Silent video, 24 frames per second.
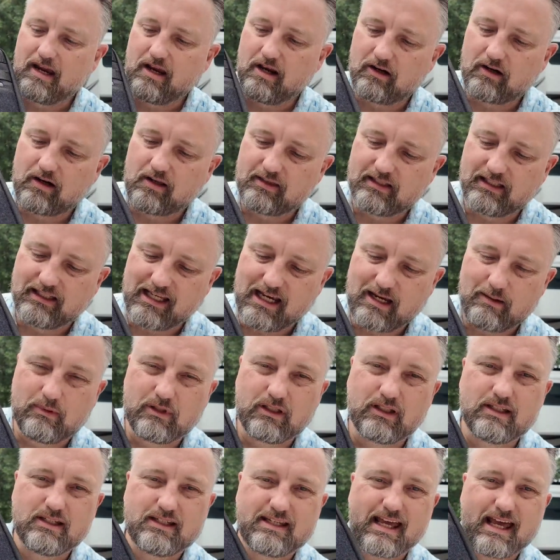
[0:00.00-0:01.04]
here on the
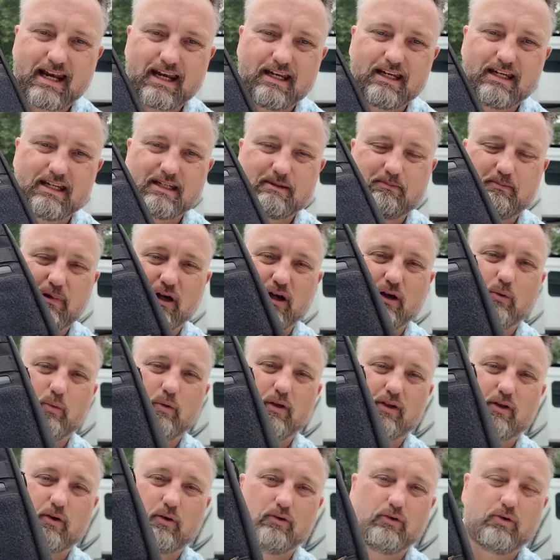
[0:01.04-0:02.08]
label is that it is built
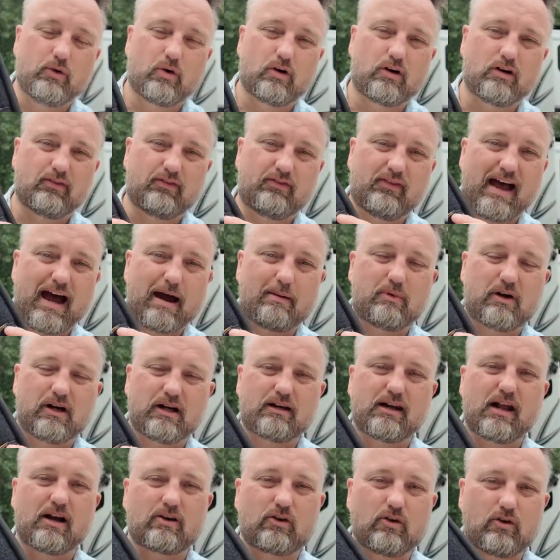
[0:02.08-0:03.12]
with Cordura
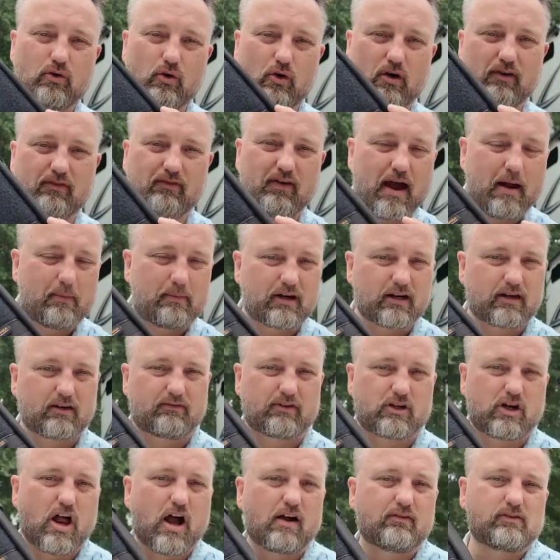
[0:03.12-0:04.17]
fabric. Now, Cordura fabric, if
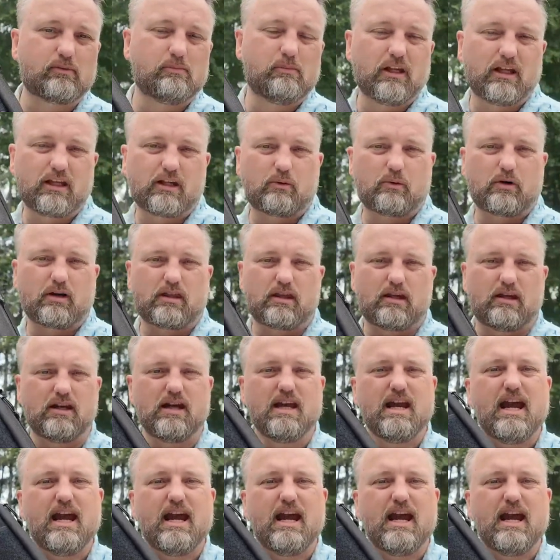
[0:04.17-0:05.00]
you're not familiar with it,